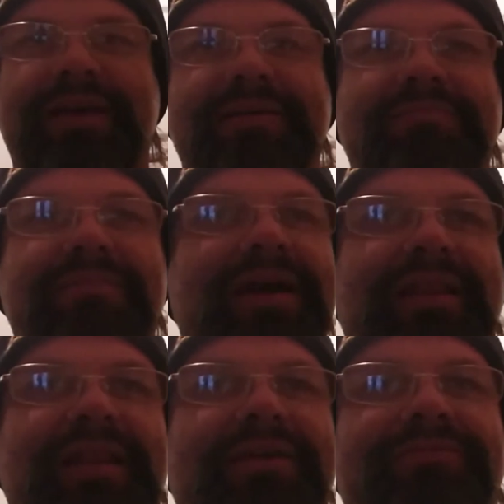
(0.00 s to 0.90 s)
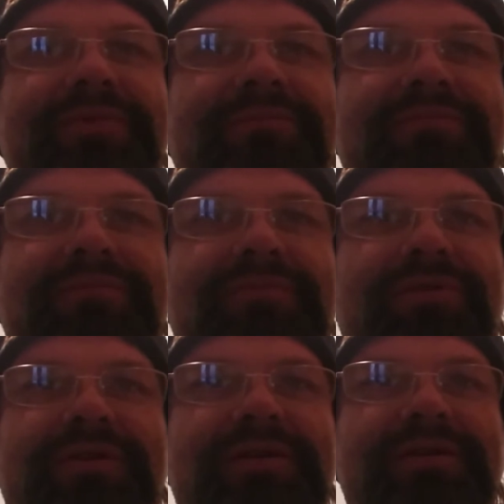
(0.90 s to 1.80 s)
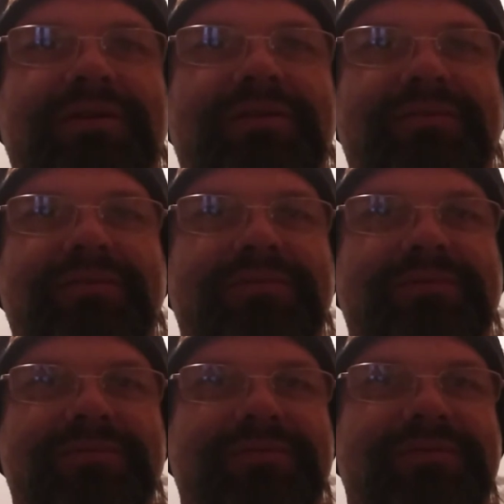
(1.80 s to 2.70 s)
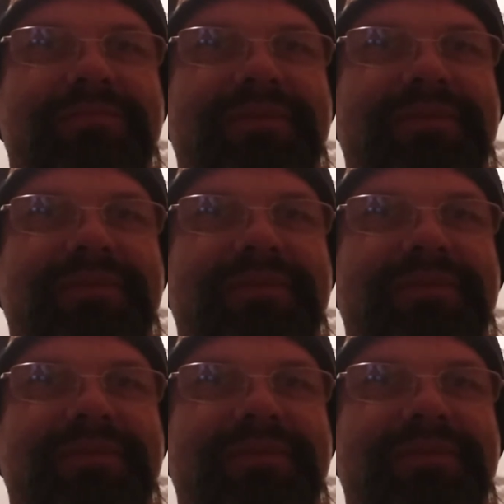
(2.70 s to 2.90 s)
making a mental uh,